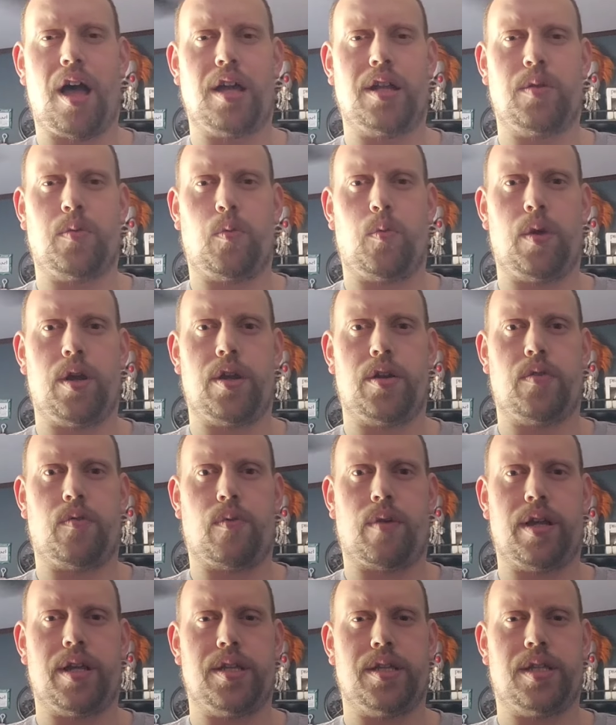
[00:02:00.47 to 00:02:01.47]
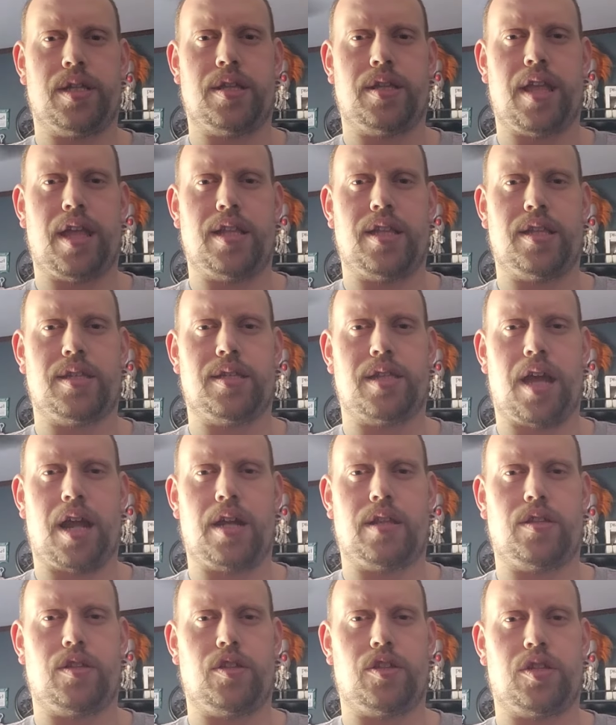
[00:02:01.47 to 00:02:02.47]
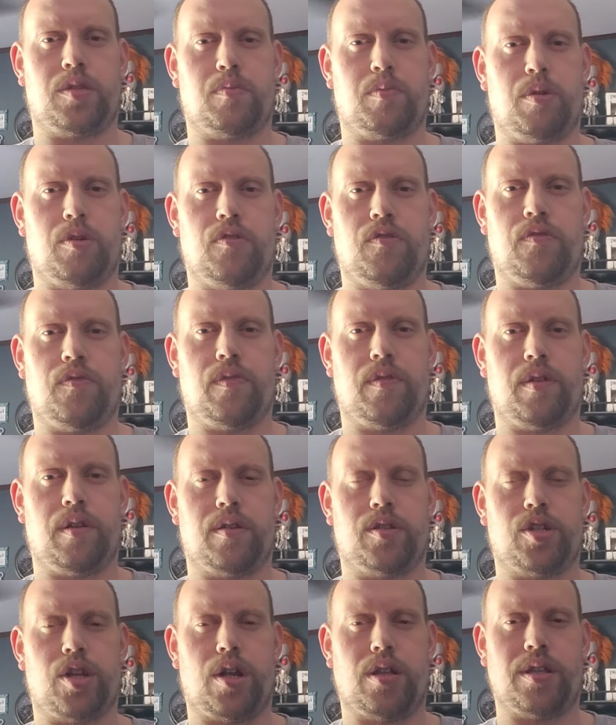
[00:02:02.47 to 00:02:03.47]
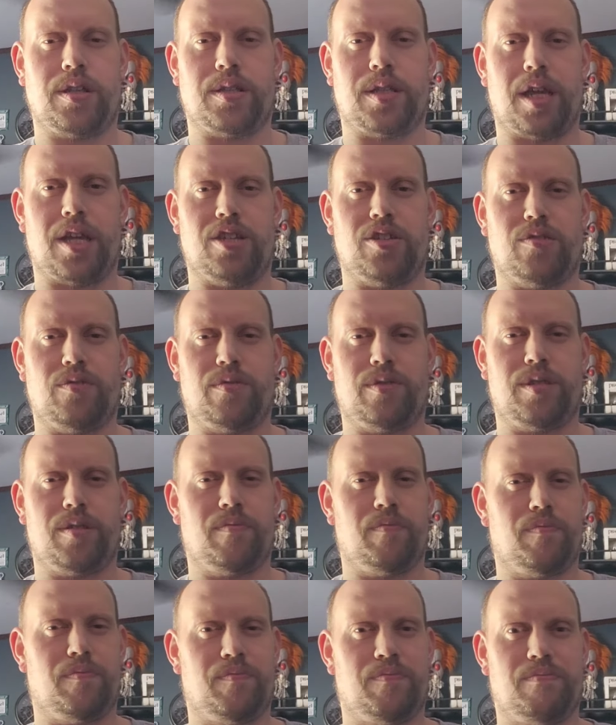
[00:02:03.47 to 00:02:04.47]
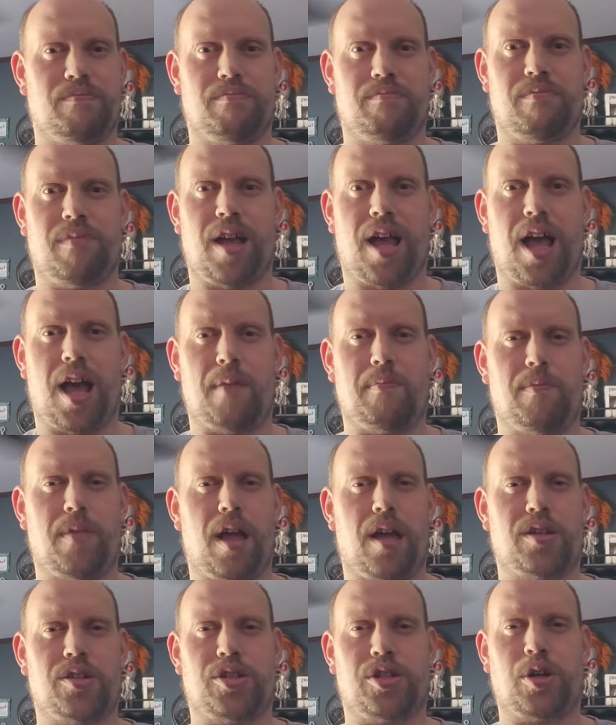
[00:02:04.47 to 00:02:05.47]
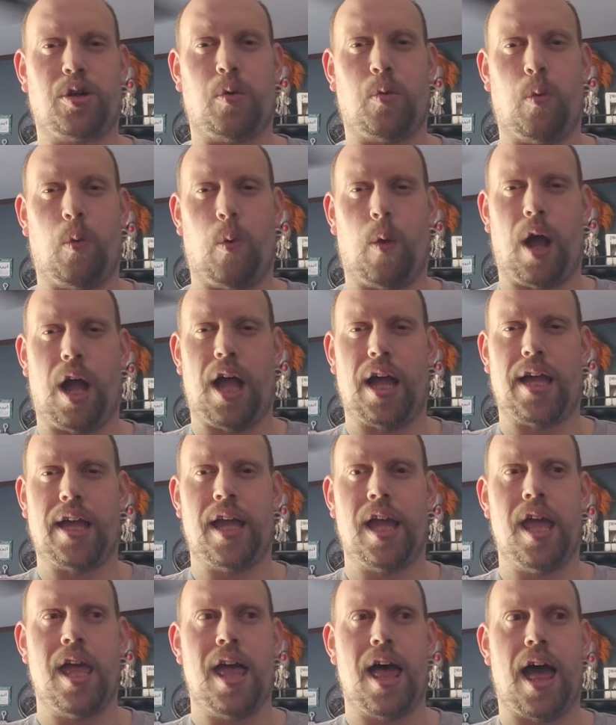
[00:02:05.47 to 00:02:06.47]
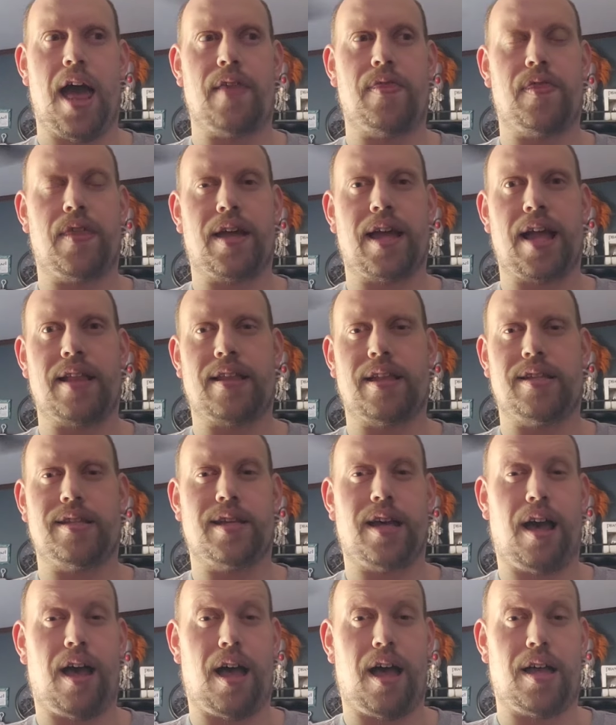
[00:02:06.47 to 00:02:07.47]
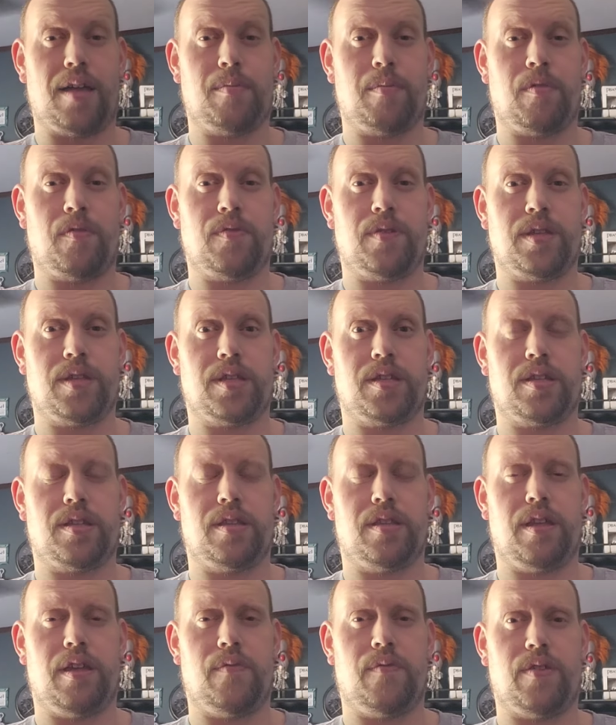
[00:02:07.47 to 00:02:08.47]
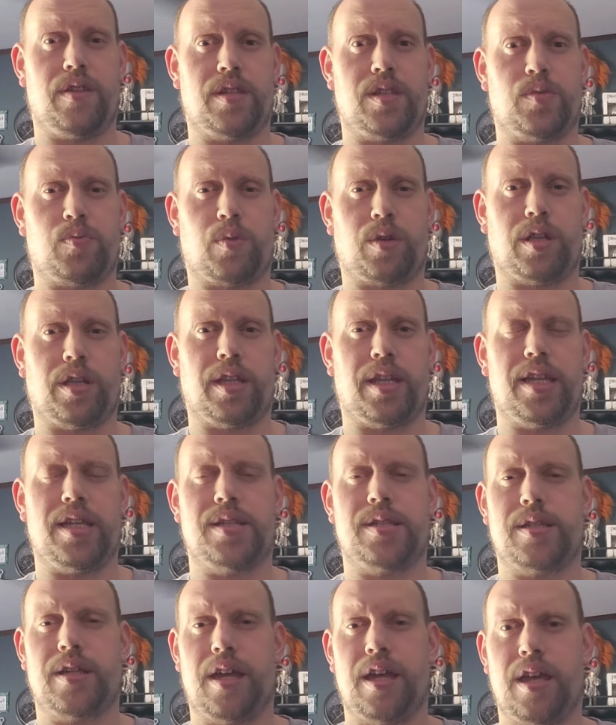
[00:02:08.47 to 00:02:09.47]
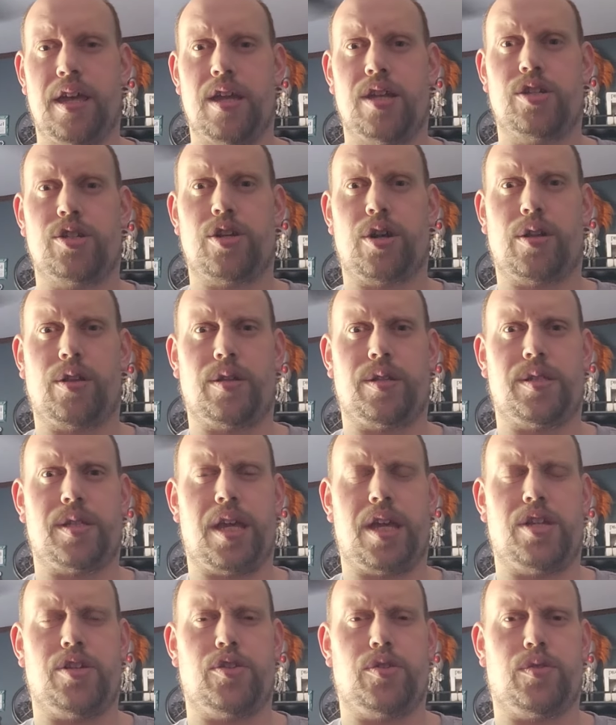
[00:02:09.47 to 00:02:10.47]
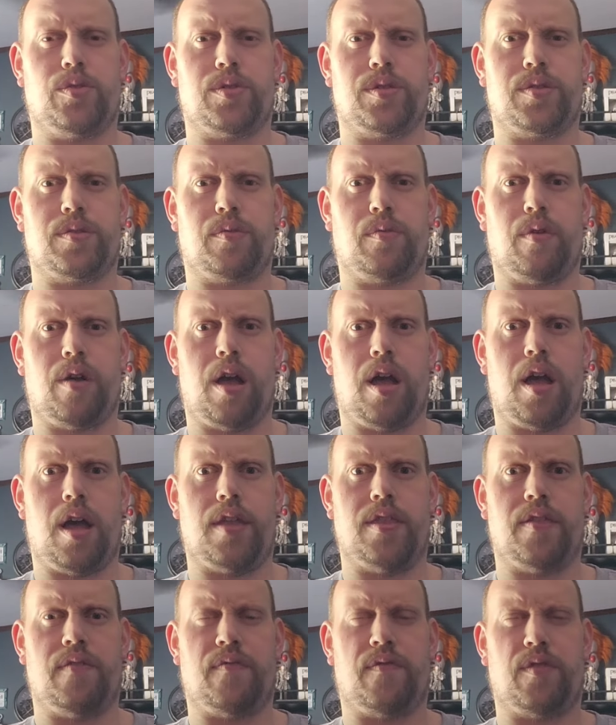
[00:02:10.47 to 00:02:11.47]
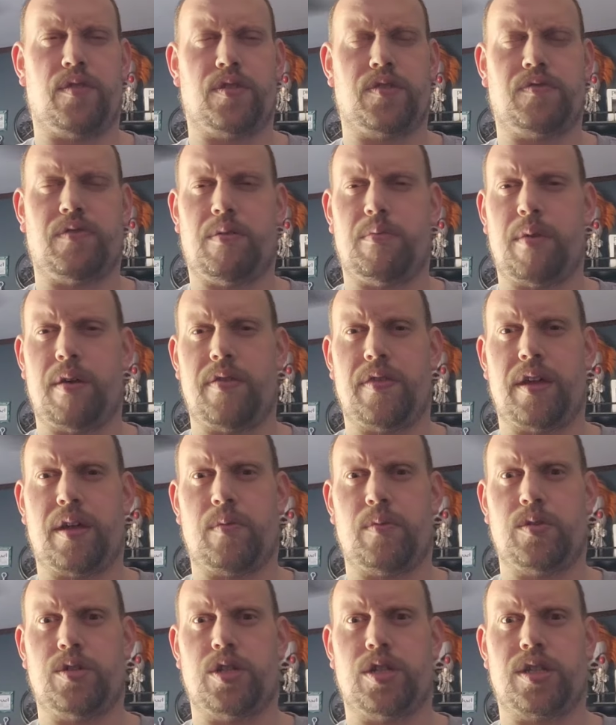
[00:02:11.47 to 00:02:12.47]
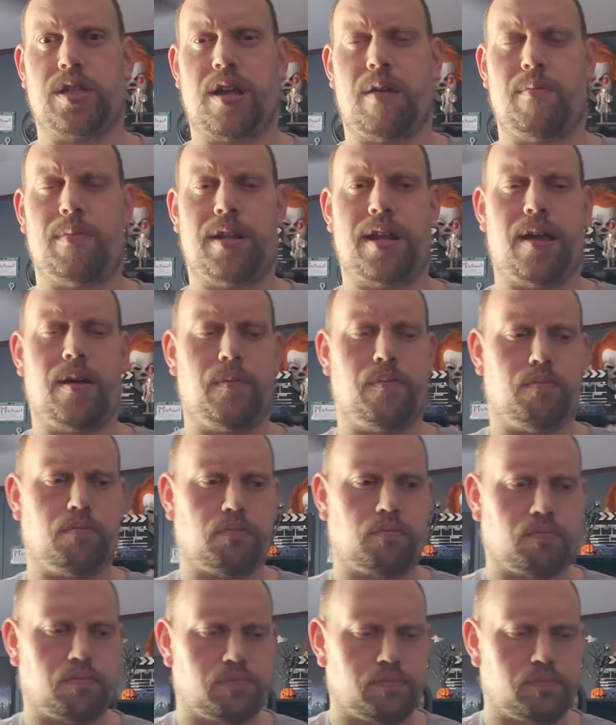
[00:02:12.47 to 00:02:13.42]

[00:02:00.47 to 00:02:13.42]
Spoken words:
odd, weird reason, they decided to spoof Charlie's Angels. I'm not sure why. I think at the time of it, of its release, Charlie's Angels, the first film, I think, was just coming out.